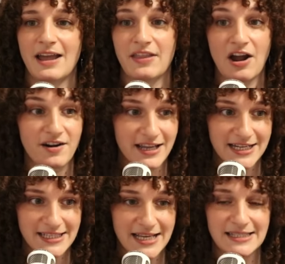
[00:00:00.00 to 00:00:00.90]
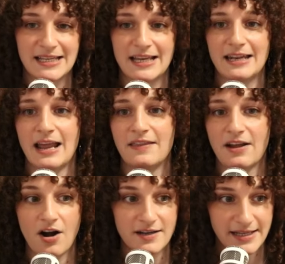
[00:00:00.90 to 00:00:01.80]
and they are getting tested and they
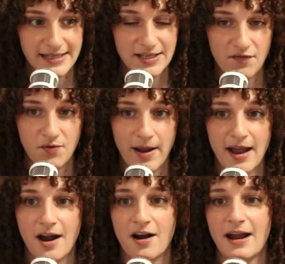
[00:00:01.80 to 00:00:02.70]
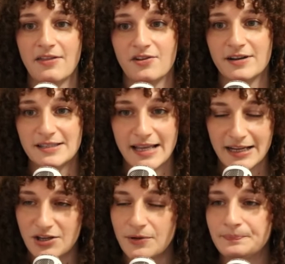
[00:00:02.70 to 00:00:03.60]
are like self-aware and there is like,
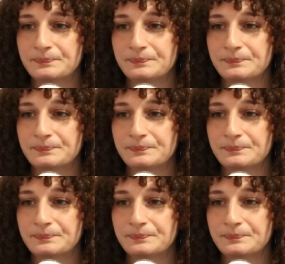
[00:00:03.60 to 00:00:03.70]
you know,